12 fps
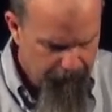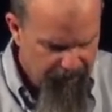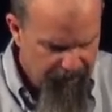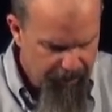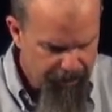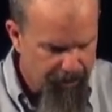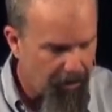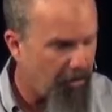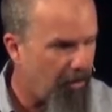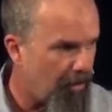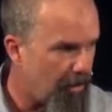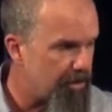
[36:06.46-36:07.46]
gets in our
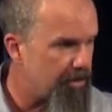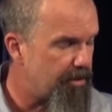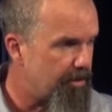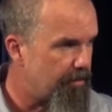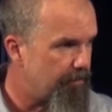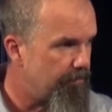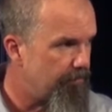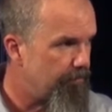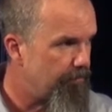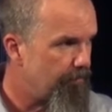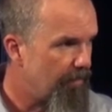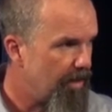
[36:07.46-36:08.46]
hearts,
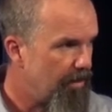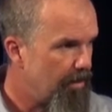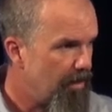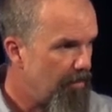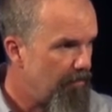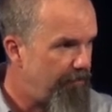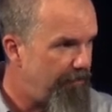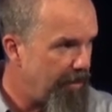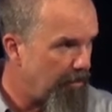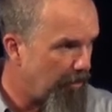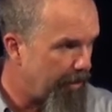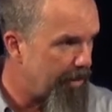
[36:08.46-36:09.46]

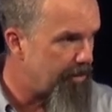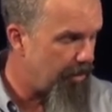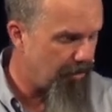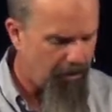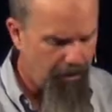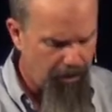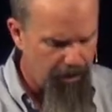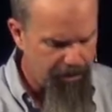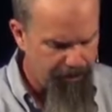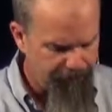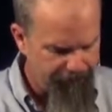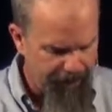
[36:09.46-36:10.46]
fear gets in our hearts.
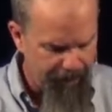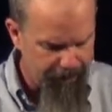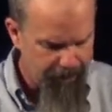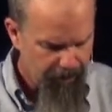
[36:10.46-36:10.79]
In fact,